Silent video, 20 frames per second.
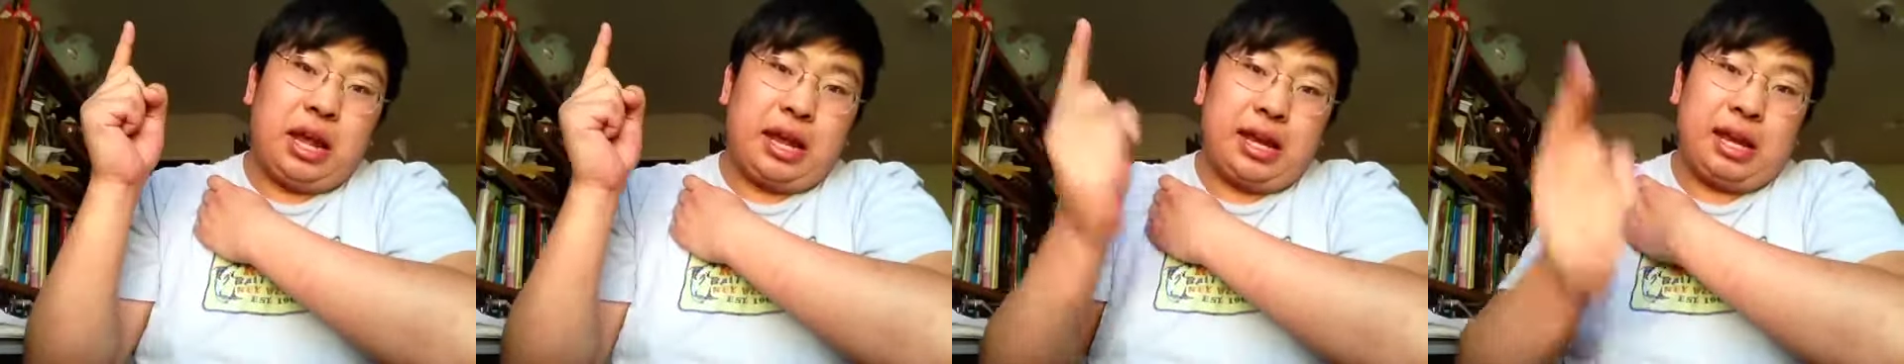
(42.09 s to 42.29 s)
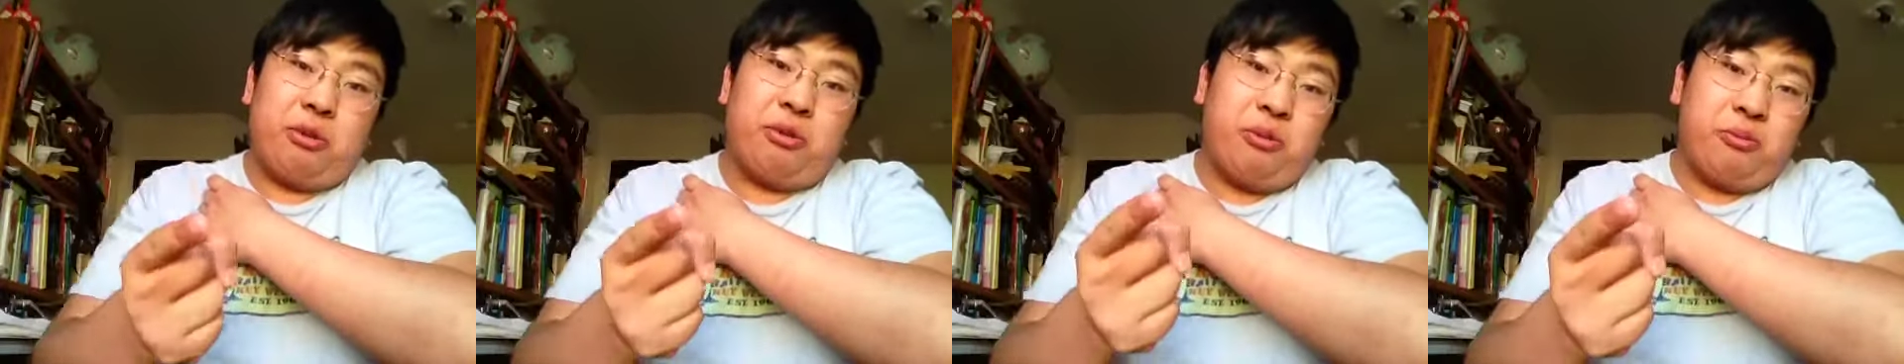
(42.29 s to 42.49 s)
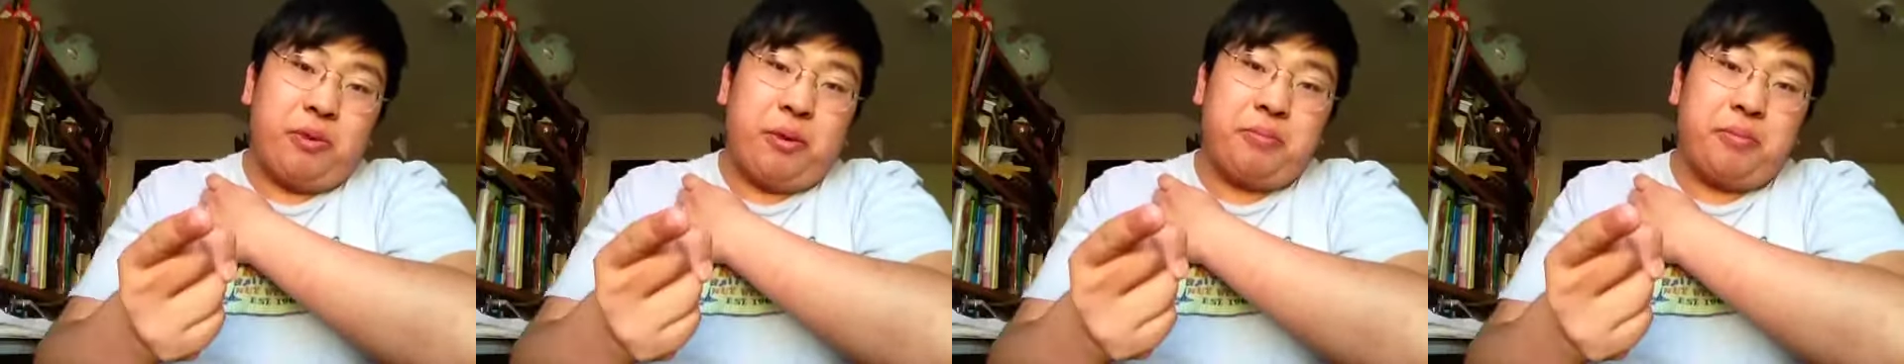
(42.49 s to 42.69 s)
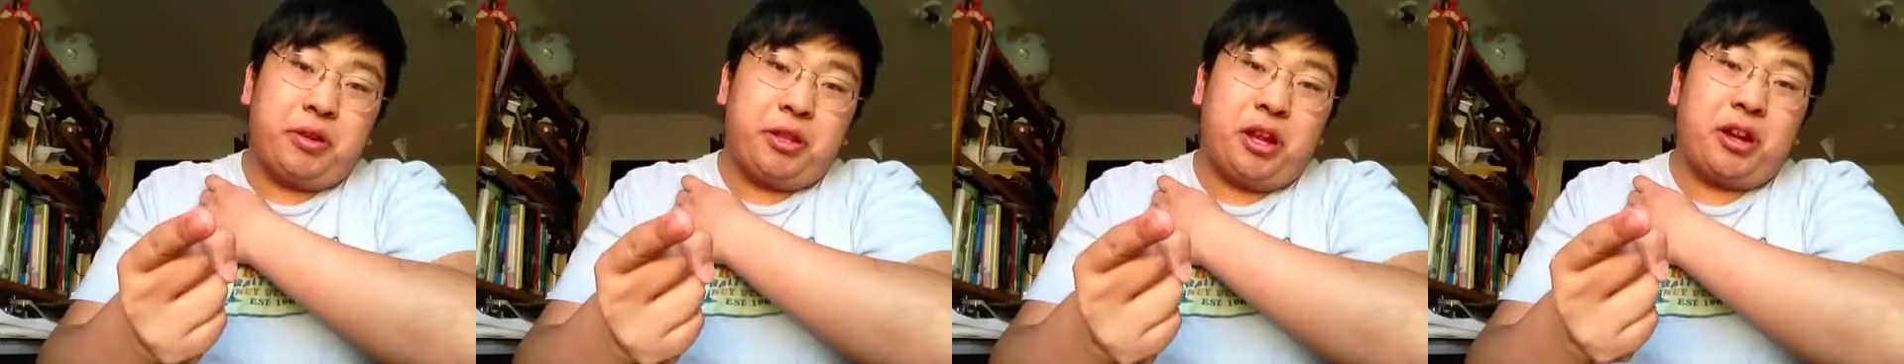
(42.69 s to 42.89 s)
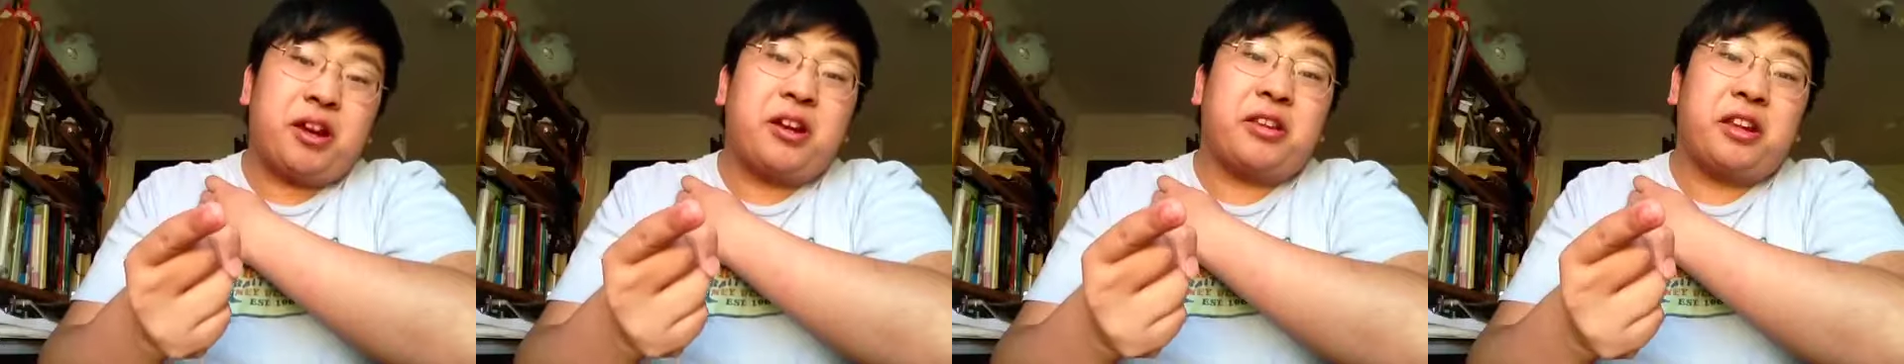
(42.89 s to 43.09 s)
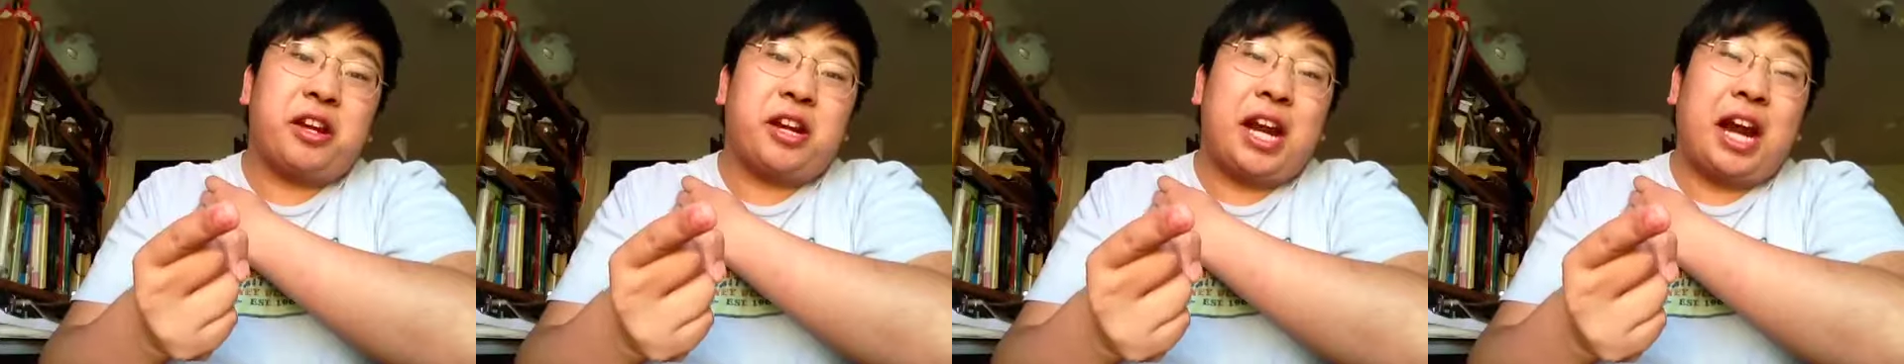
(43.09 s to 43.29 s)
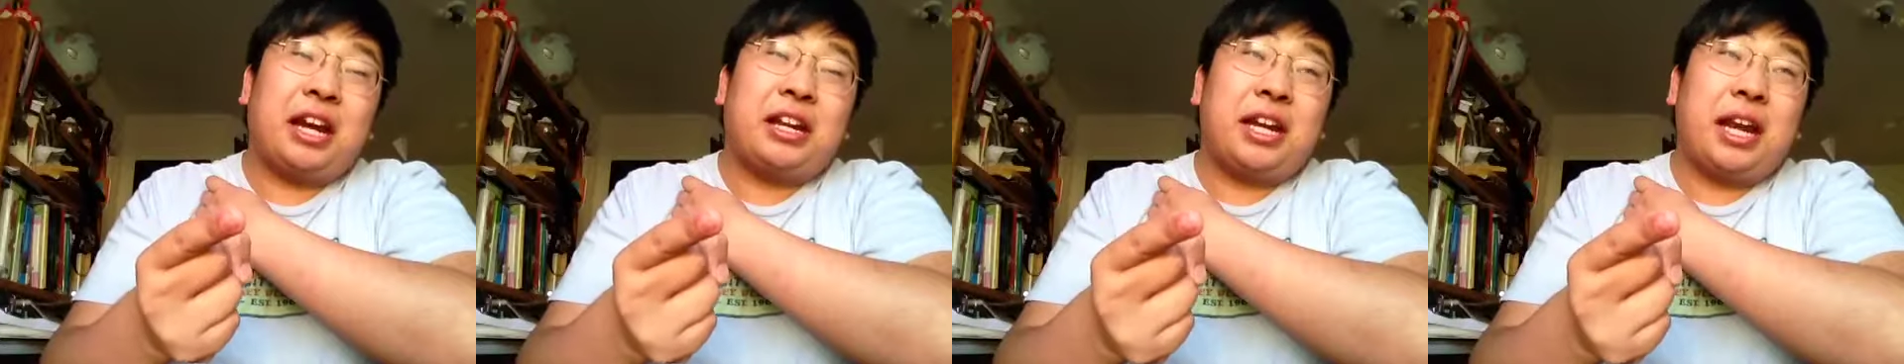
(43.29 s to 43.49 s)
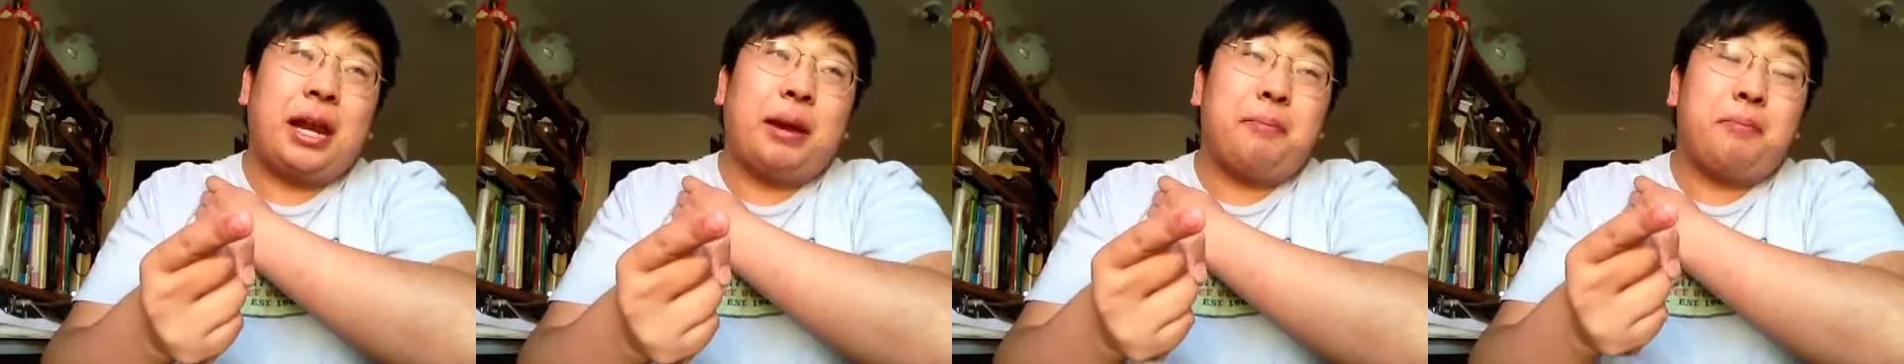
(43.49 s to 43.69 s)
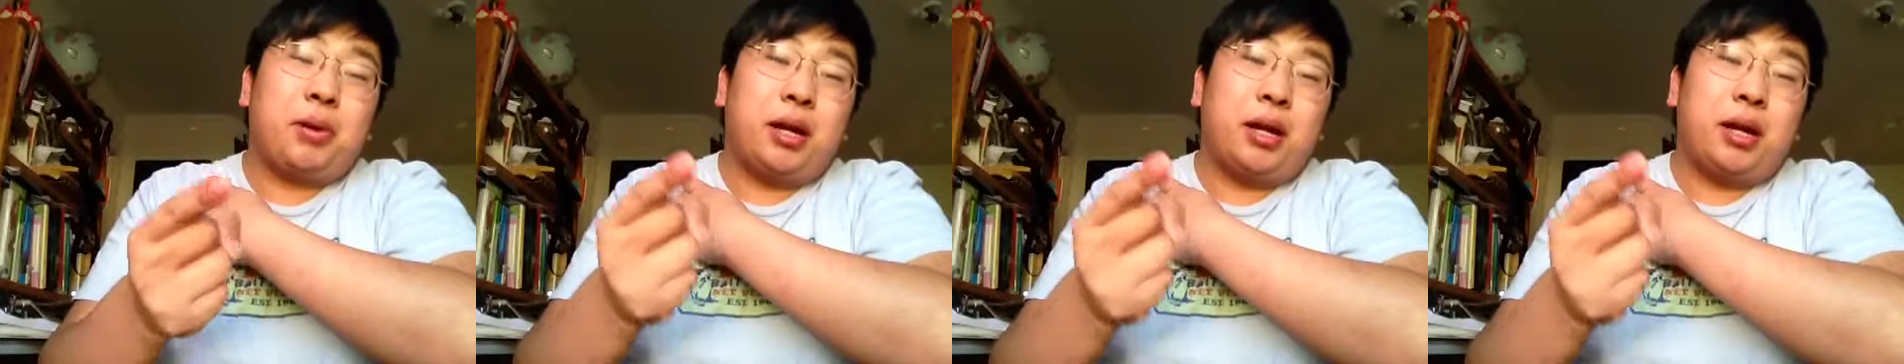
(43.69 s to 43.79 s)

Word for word: I can't remember that that guy name,